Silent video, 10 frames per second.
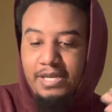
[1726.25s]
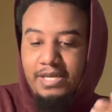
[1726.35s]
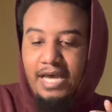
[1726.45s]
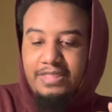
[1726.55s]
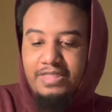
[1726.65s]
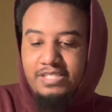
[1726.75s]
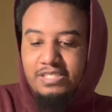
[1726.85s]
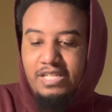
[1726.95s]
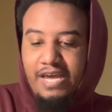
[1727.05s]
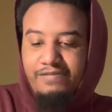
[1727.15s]
Not
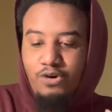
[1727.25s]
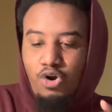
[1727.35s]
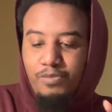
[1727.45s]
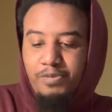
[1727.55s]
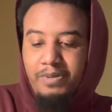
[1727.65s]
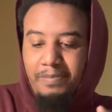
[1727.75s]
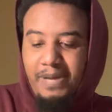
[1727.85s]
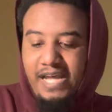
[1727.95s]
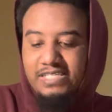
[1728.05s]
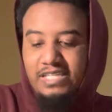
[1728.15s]
this life karma, but
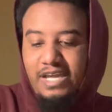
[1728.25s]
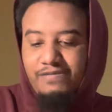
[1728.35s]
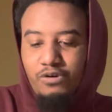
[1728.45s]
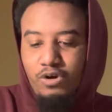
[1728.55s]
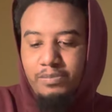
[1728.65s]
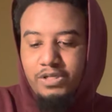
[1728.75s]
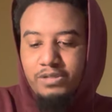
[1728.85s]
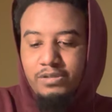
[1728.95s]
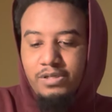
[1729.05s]
past life karma.